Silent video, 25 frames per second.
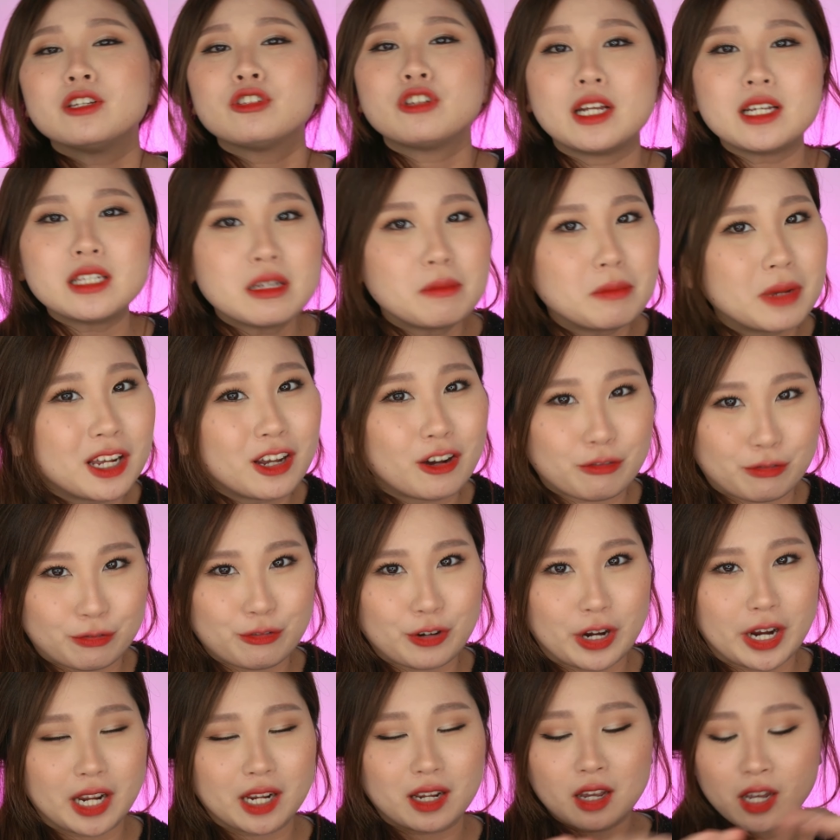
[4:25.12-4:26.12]
So that's the meaning of
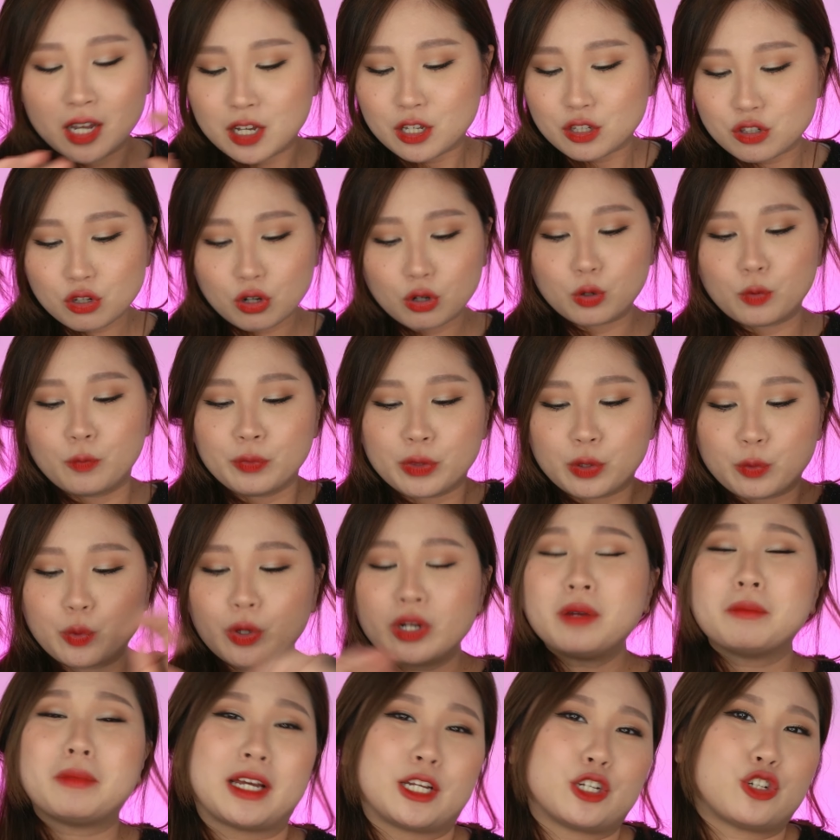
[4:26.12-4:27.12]
fray. So we
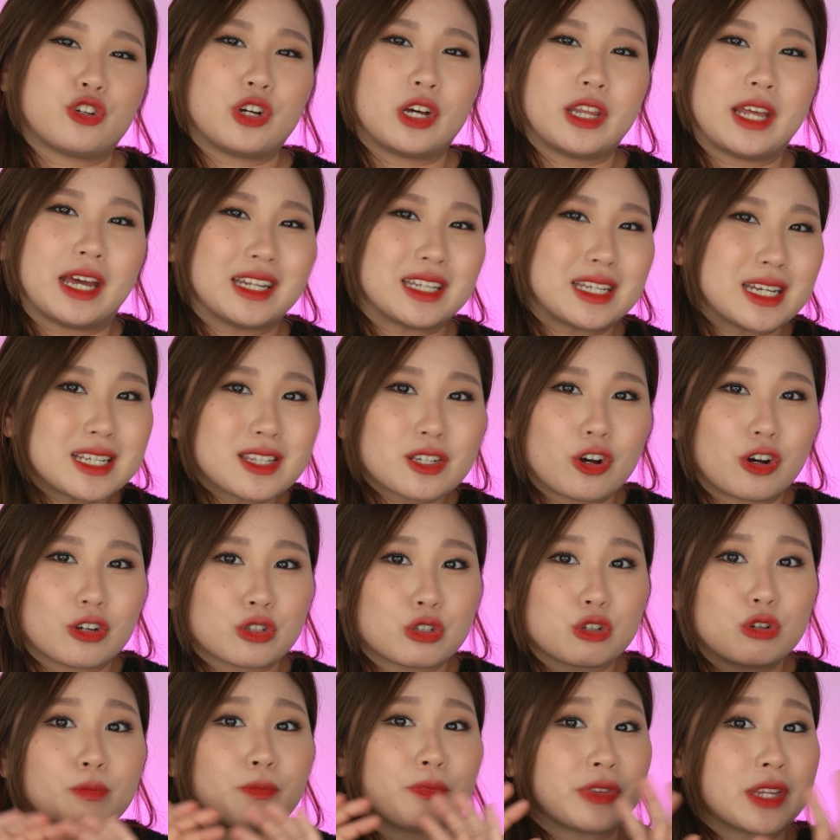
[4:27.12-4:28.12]
want to make sure that this
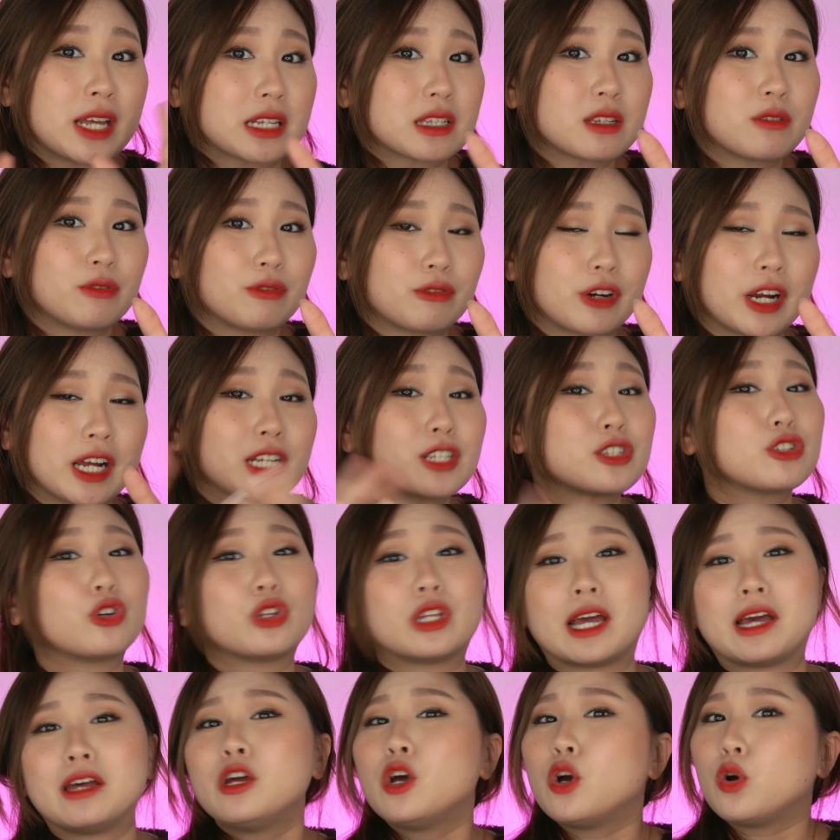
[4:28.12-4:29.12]
costume doesn't fray so
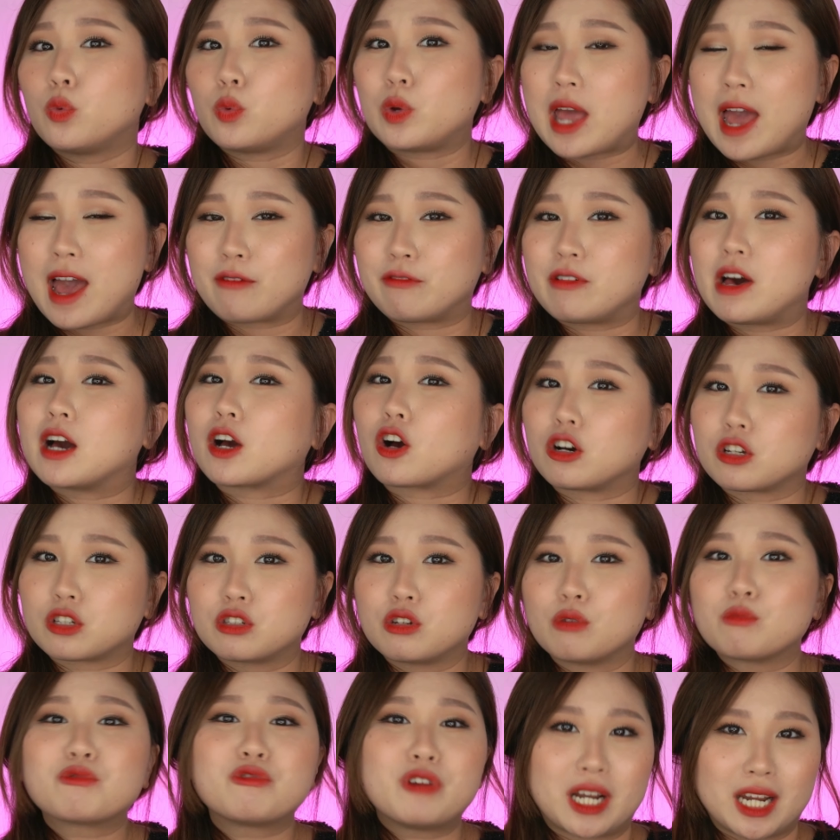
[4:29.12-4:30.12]
that we have a
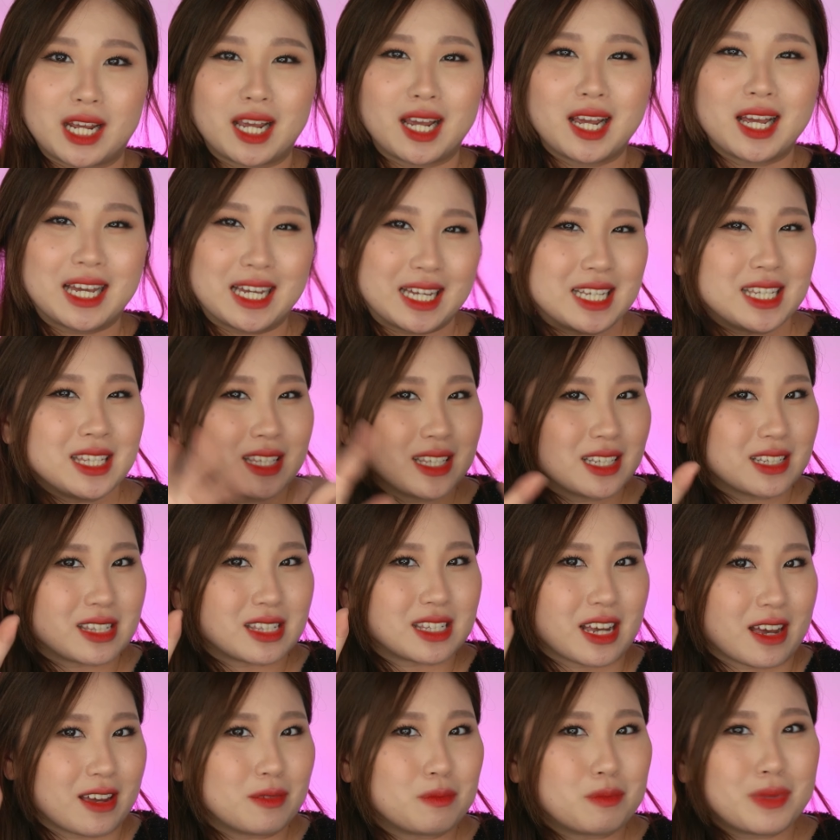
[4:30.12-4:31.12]
costume ready in
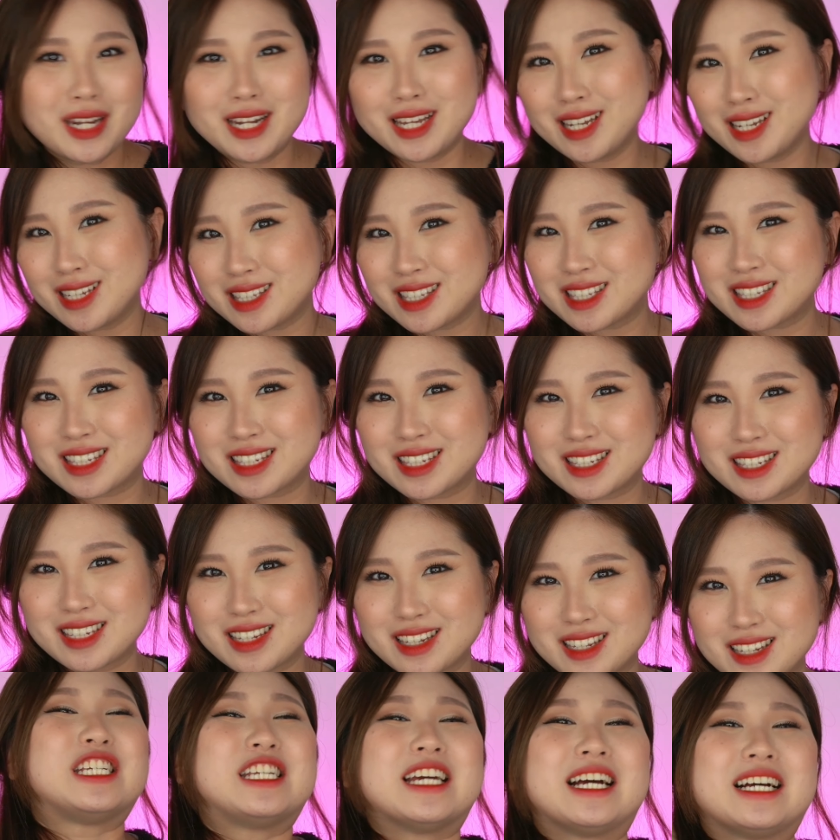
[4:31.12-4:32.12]
10 minutes.
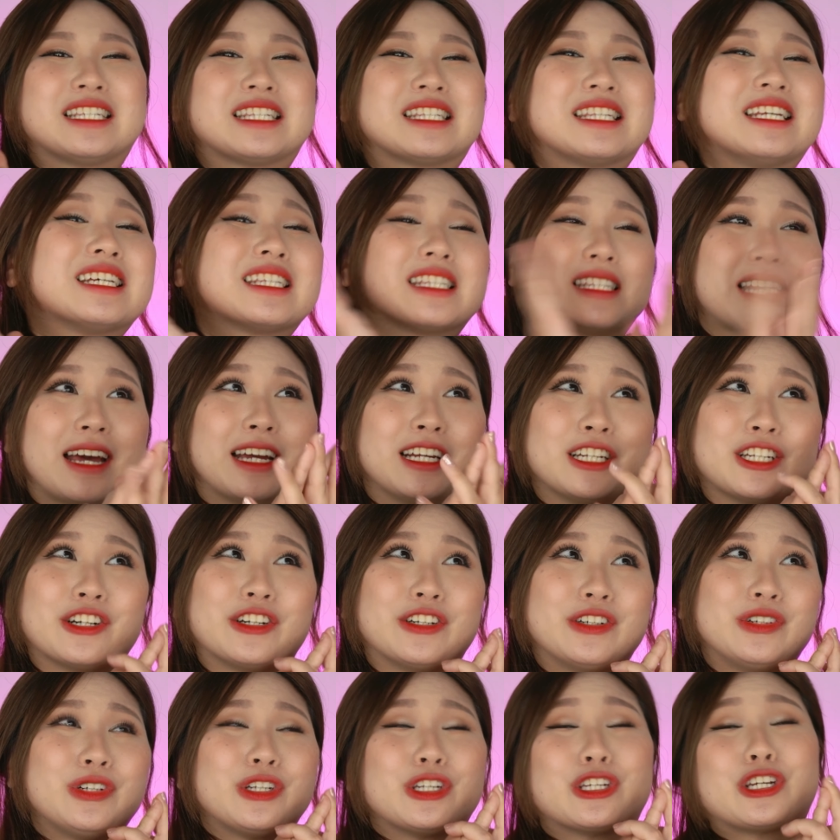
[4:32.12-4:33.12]
Just a side
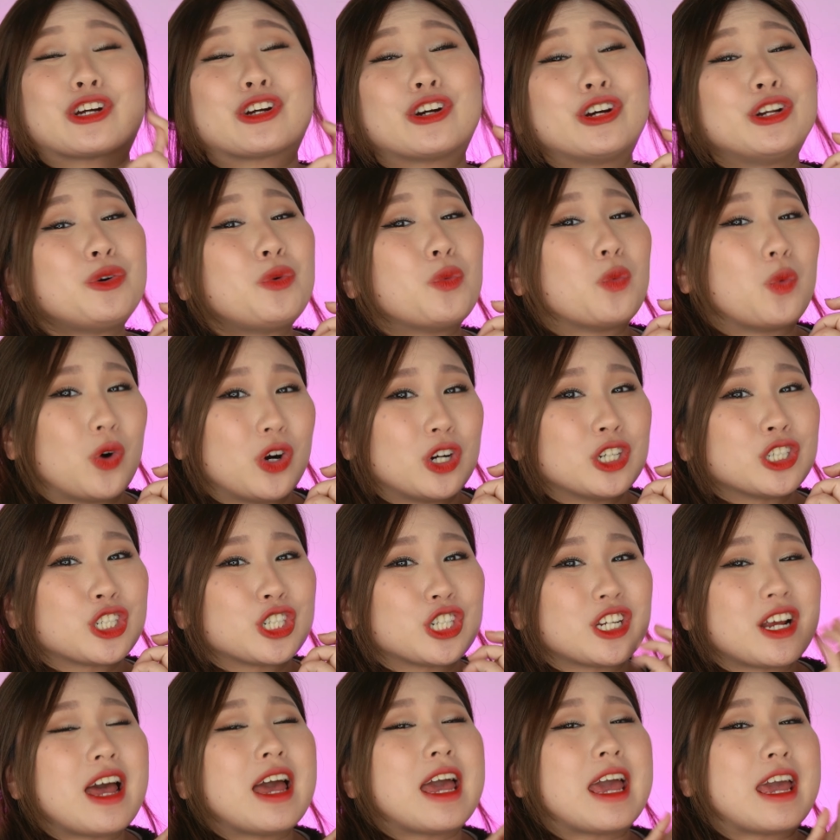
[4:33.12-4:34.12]
note, you're gonna
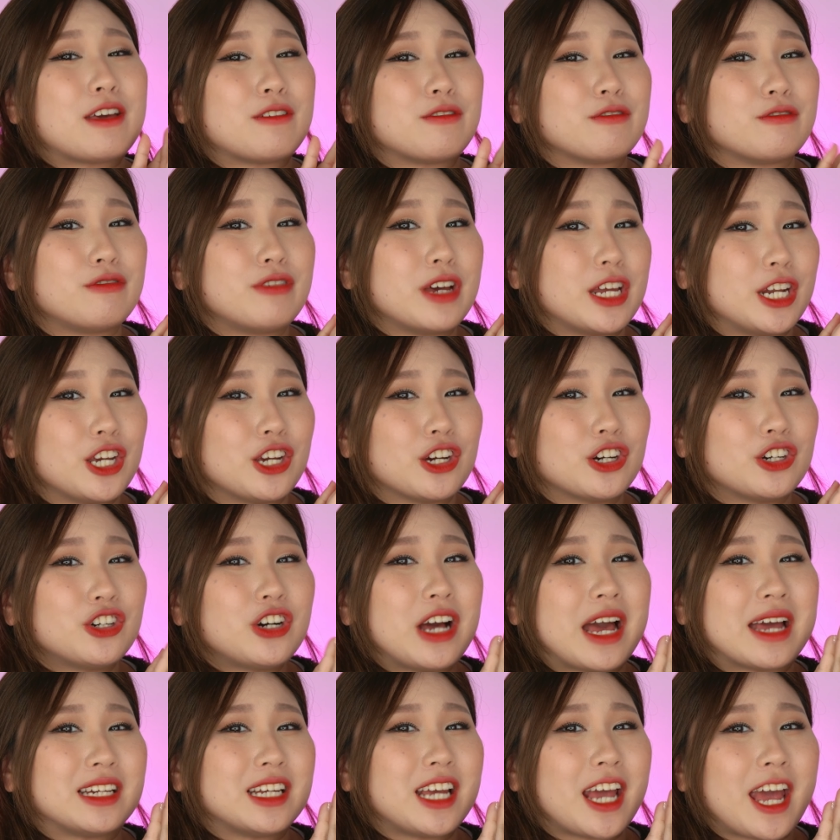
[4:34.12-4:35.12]
watch a
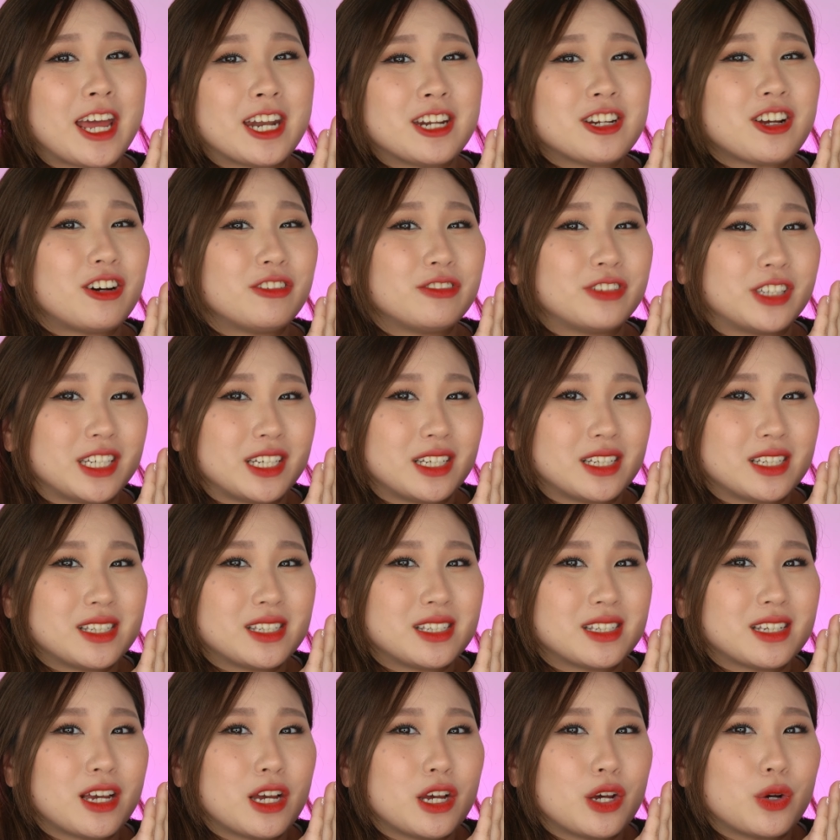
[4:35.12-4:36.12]
video at the end of
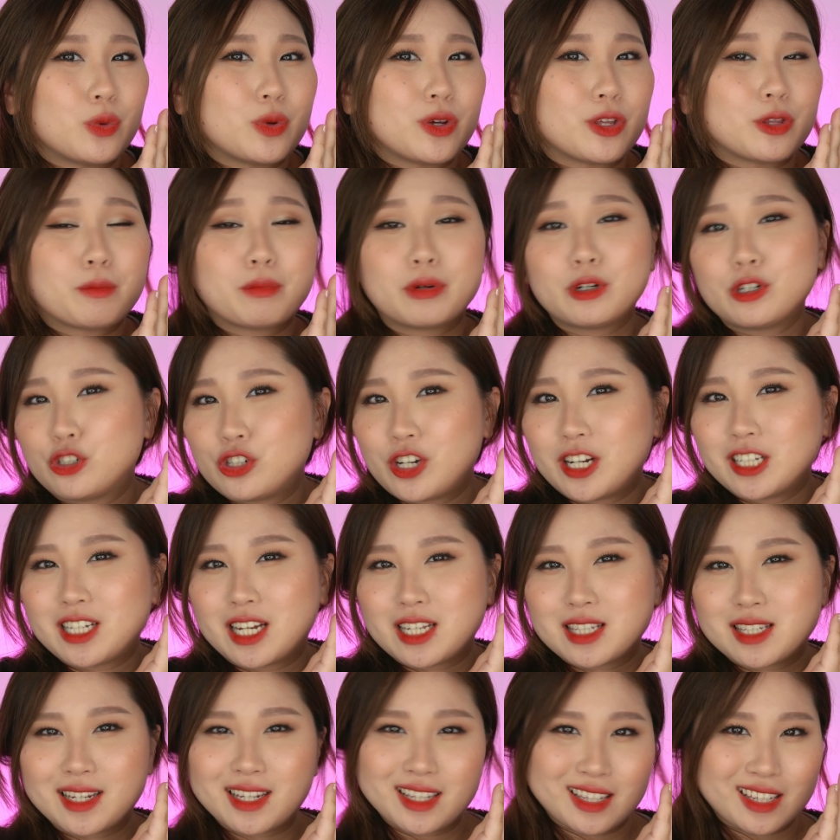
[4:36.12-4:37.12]
this with Putra
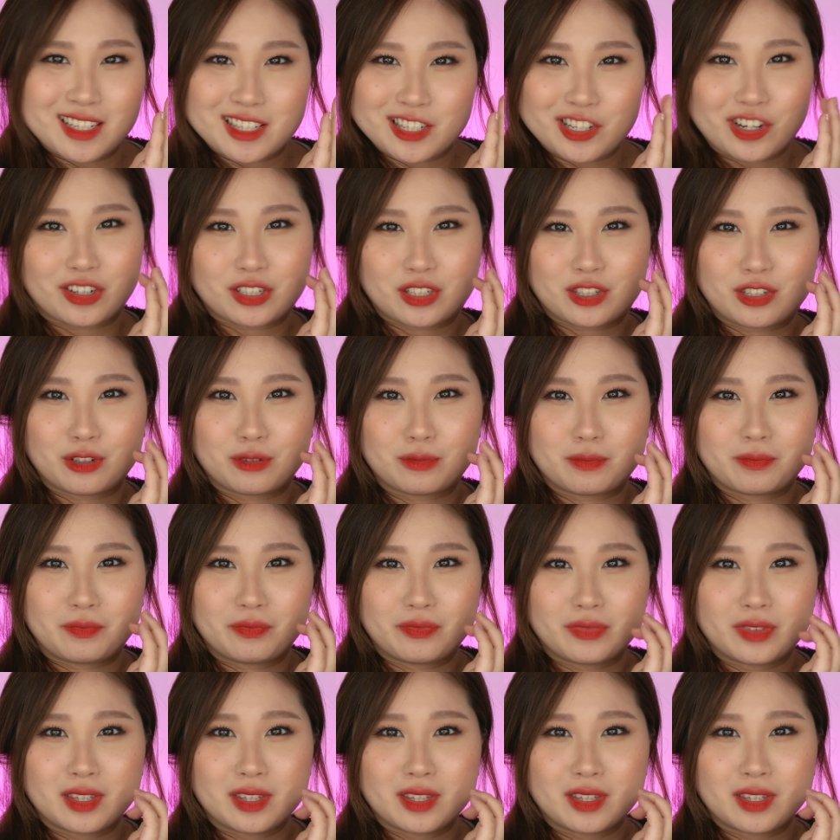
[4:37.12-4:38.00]
dancing in this costume.